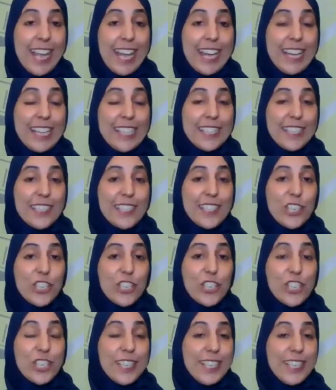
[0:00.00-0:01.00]

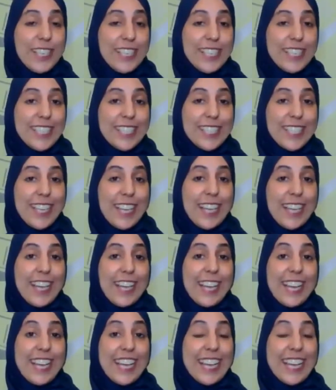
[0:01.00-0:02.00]
and she is
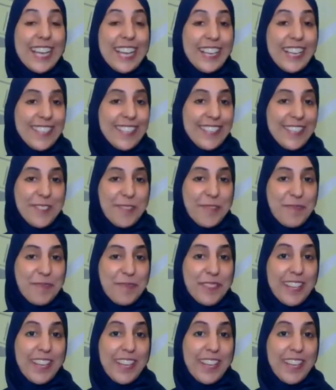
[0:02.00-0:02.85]
a healer